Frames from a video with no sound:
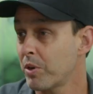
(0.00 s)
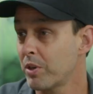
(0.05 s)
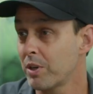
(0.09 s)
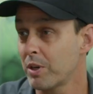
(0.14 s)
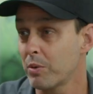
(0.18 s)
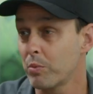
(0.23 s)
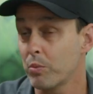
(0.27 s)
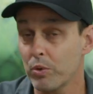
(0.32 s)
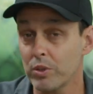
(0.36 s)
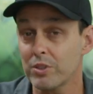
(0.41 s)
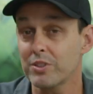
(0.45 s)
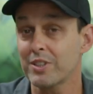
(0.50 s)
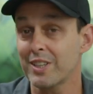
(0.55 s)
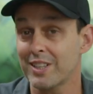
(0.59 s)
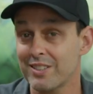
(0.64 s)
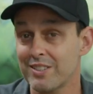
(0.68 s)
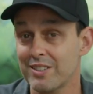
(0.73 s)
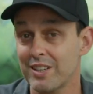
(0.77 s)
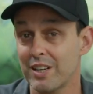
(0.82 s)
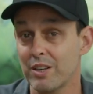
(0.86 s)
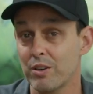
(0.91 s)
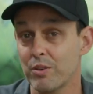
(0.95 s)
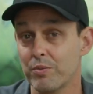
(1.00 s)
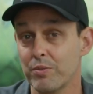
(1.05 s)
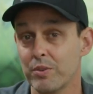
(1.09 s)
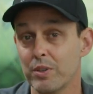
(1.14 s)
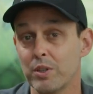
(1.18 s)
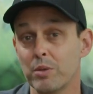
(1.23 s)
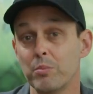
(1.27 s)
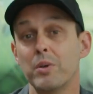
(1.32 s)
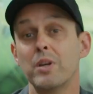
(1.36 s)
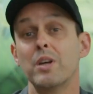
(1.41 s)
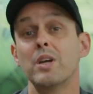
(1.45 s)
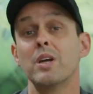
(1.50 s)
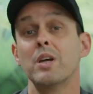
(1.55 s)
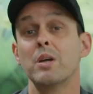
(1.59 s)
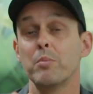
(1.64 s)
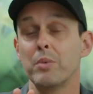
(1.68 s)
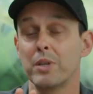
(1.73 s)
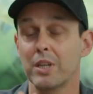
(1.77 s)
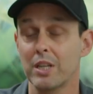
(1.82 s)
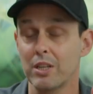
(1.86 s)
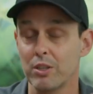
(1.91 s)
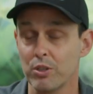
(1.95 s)
part, it works like a standard film,
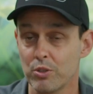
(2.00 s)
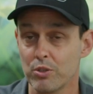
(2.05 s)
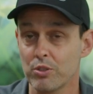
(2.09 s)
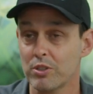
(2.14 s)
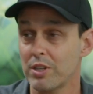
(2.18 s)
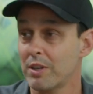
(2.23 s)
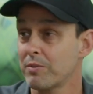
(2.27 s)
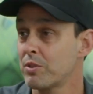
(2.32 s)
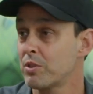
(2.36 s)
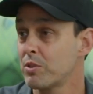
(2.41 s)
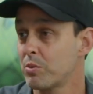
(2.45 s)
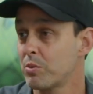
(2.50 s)
but again, you just have to